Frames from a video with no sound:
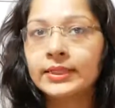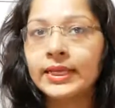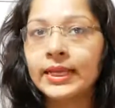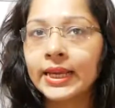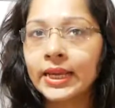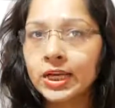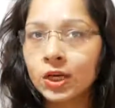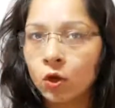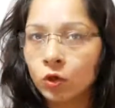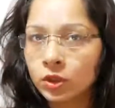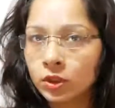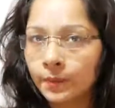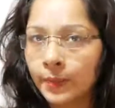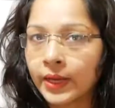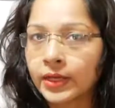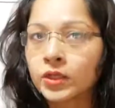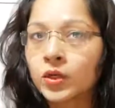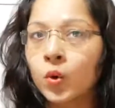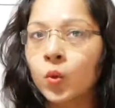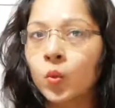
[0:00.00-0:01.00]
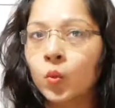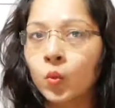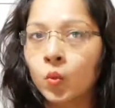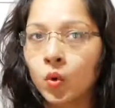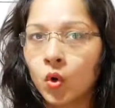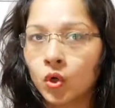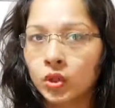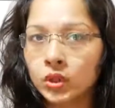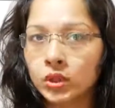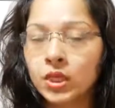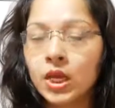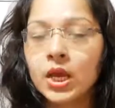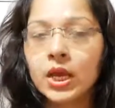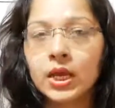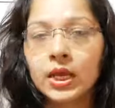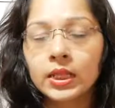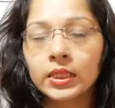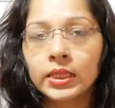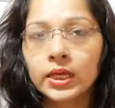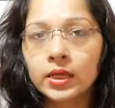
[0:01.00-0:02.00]
Second aspect was
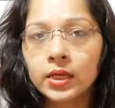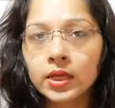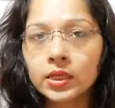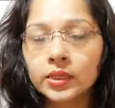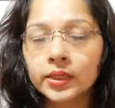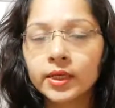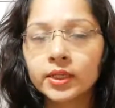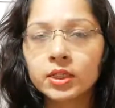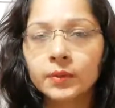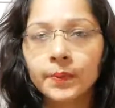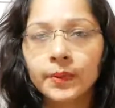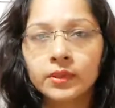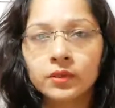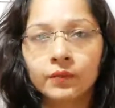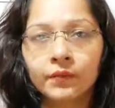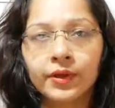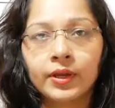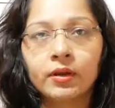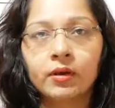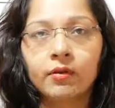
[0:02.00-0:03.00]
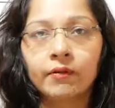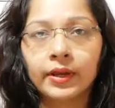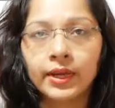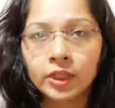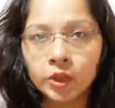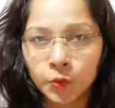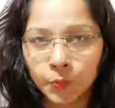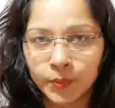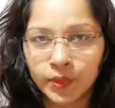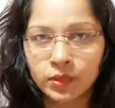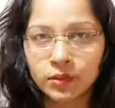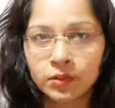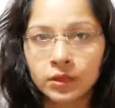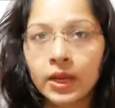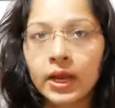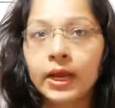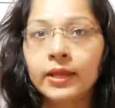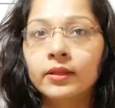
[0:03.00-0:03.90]
there is a specific arrangement.